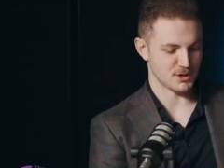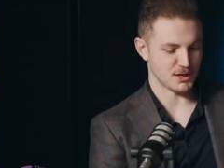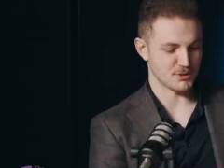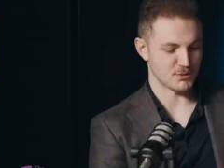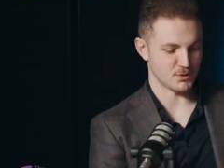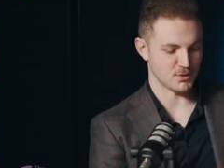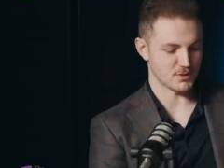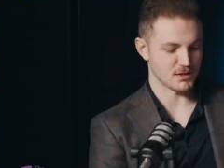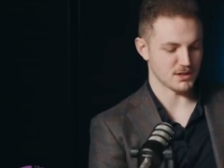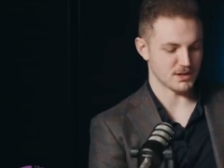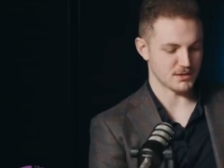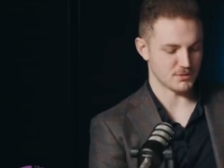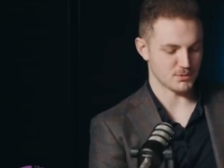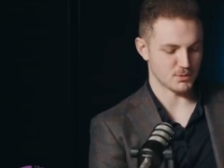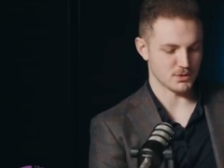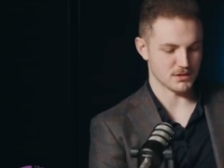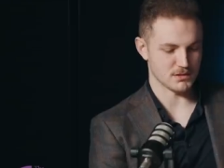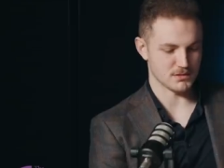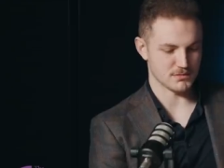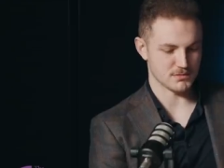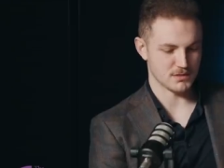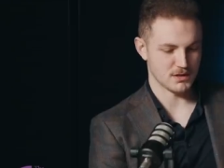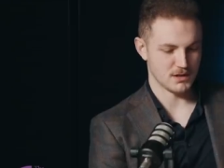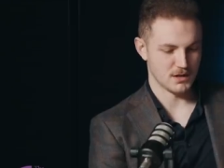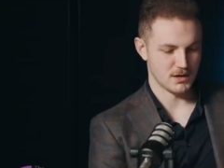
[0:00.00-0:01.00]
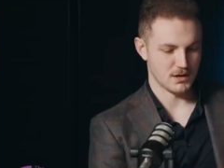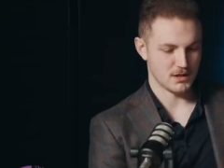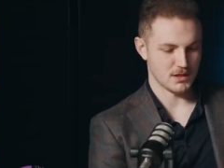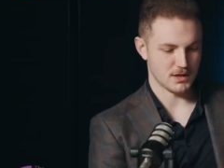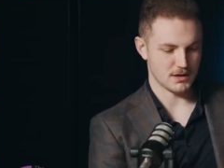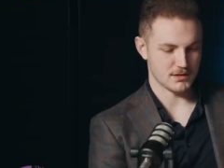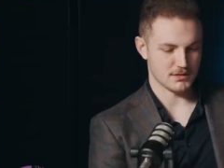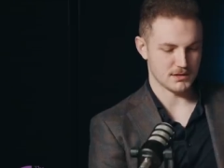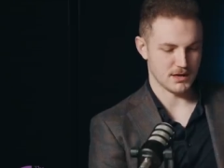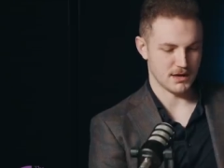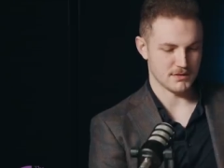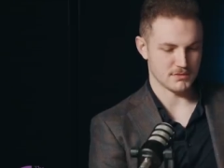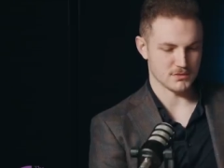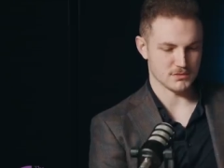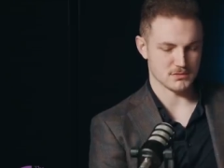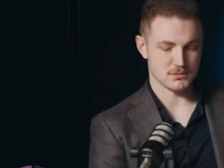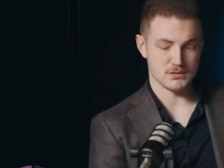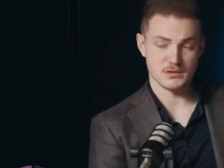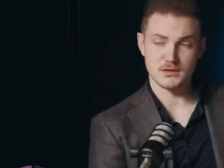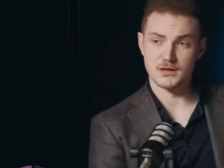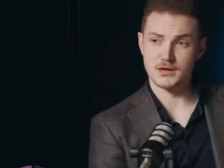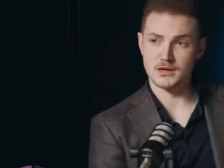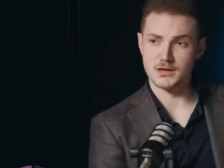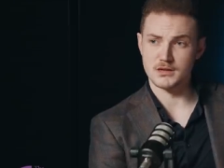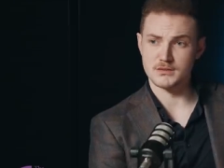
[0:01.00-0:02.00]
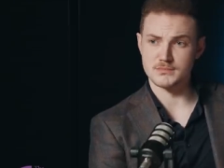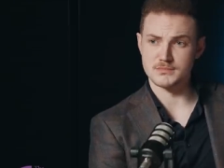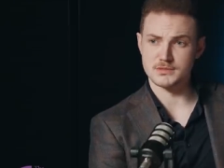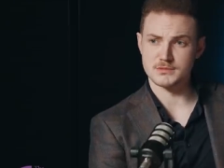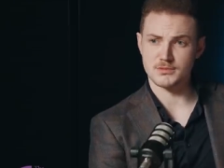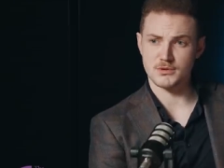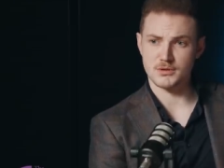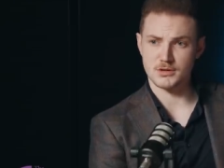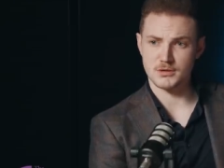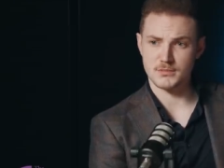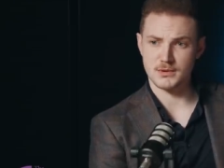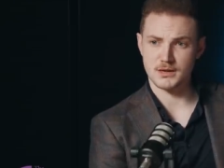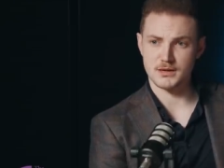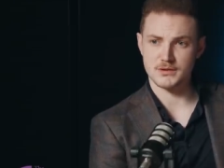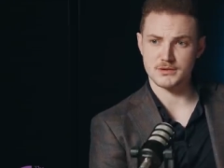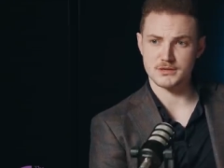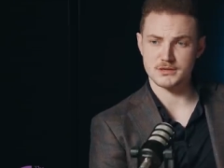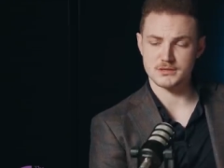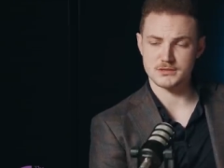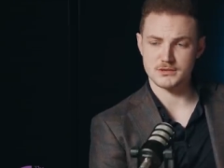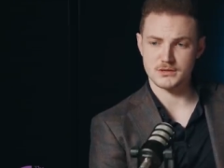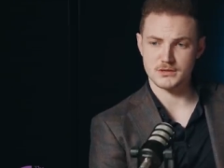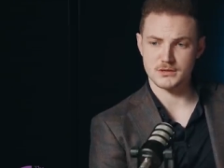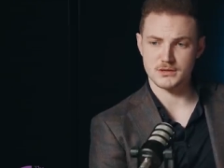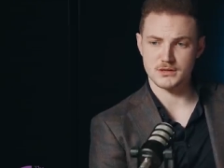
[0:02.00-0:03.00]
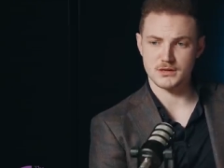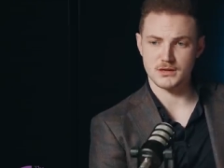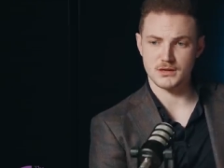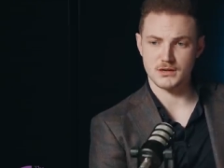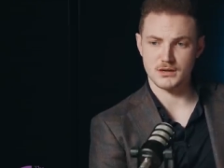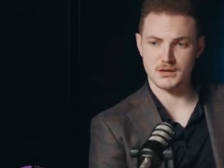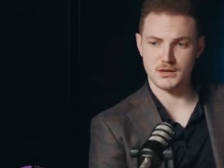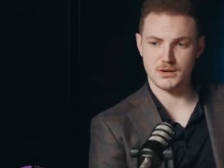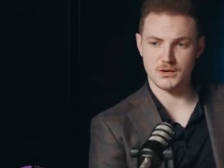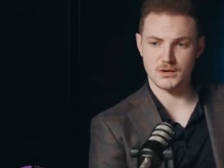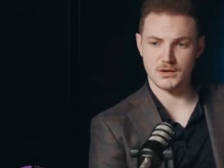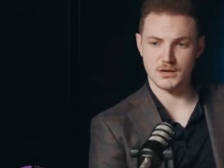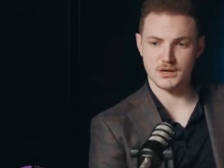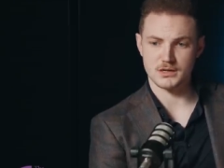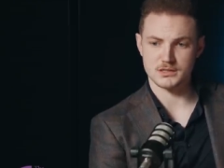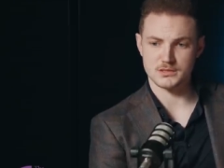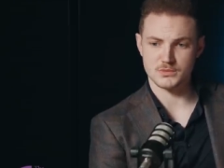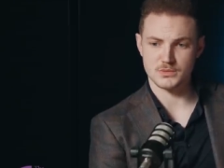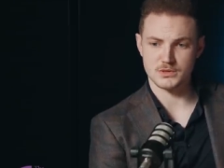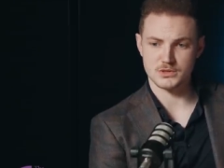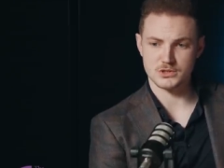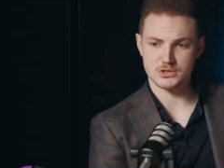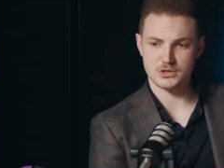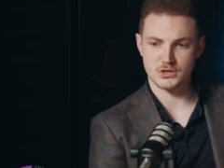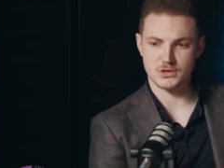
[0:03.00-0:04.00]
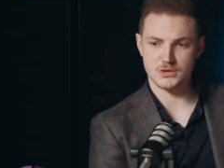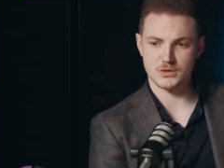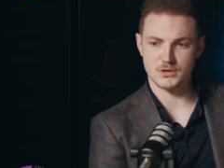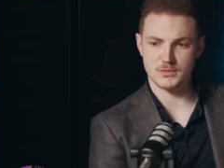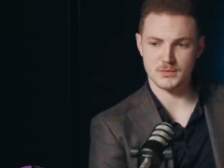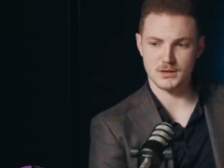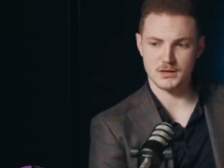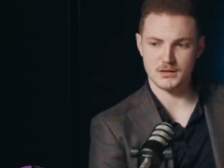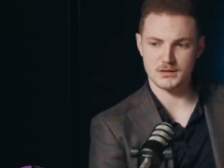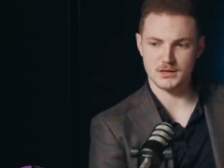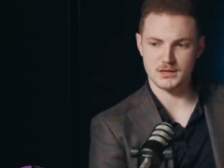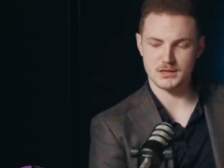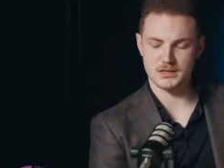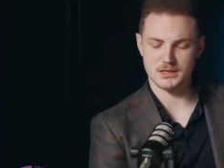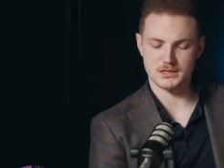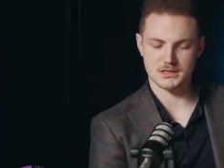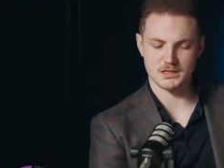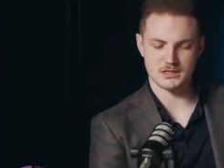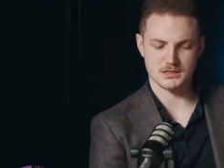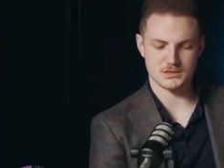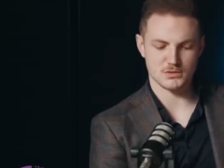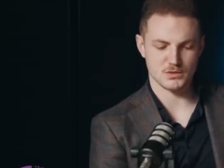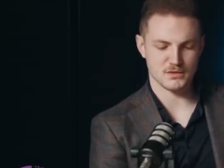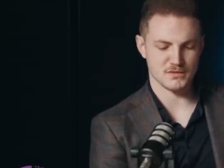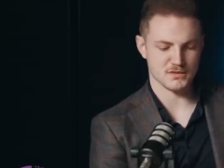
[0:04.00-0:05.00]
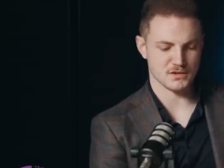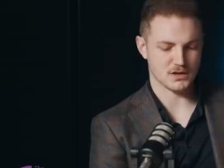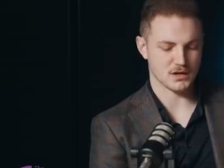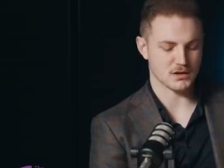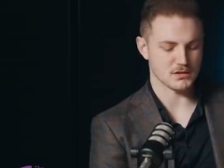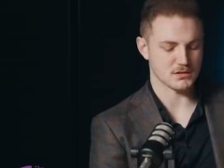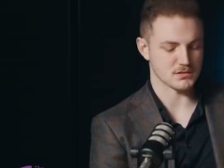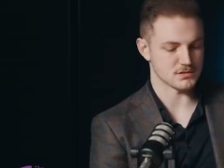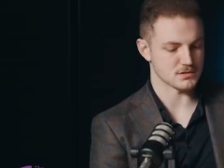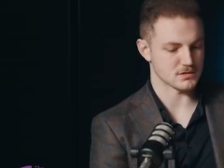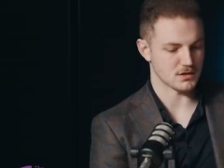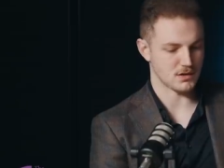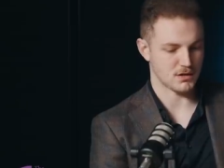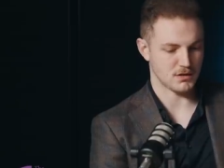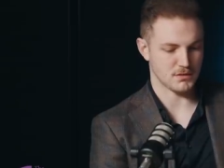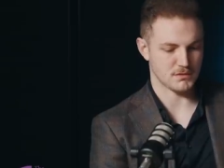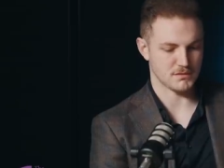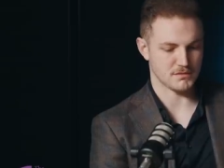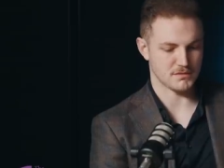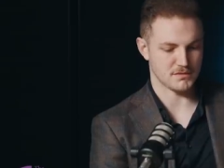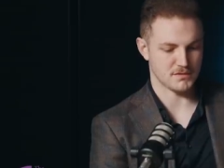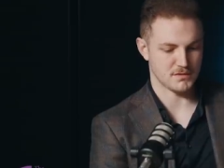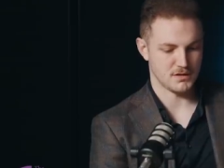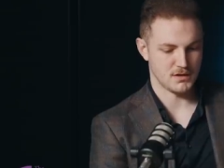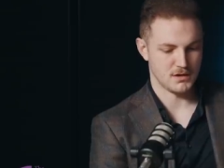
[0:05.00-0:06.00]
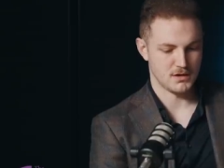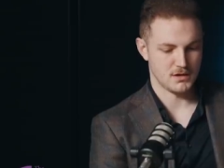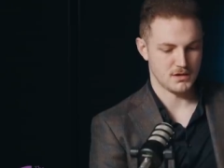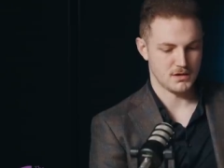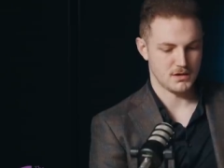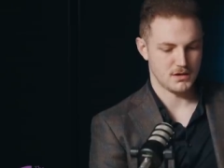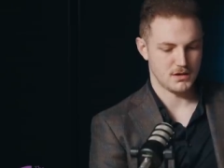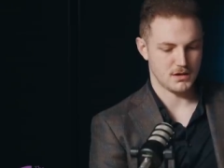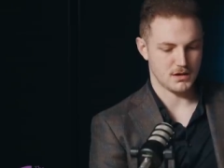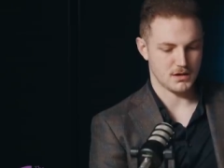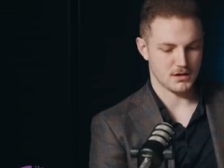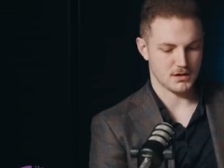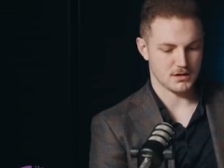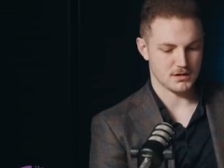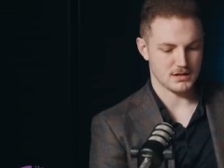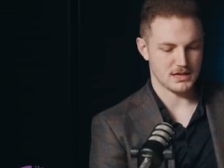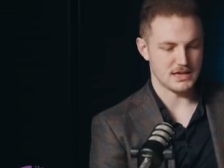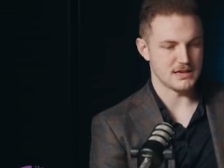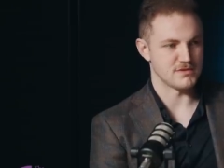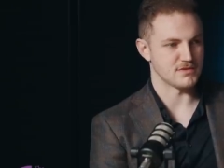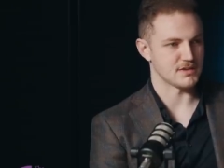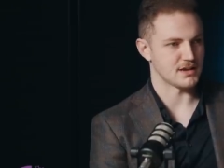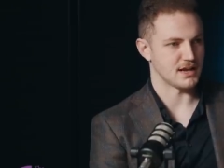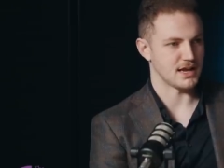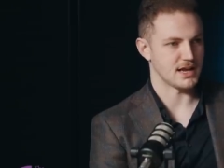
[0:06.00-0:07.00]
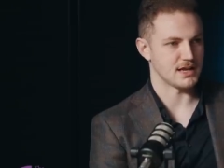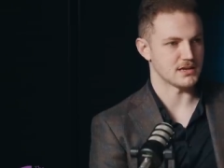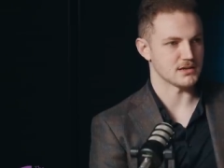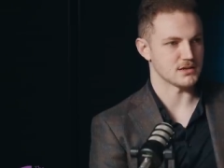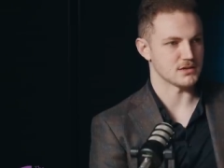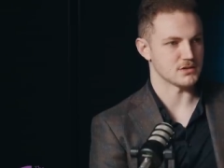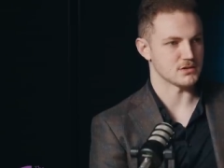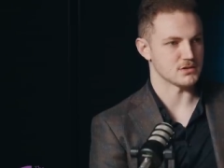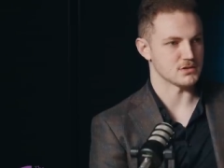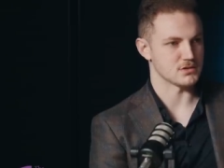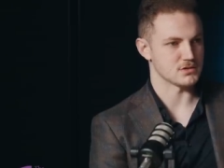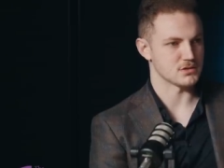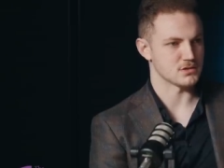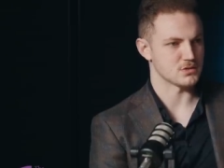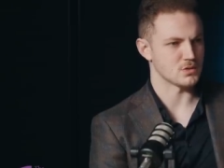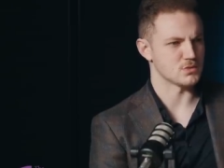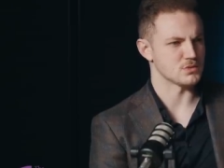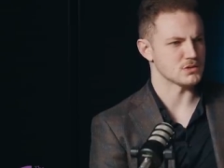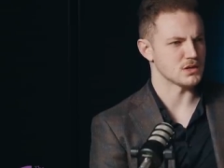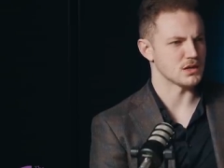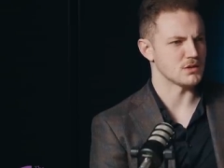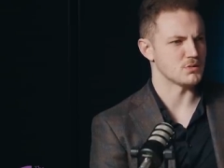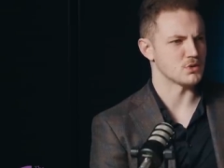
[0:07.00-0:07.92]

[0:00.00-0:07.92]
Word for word: like like Will, like Evan uh, spoke about this on uh, on last week's show about this sort of cult of uh, even-handedness, or mm.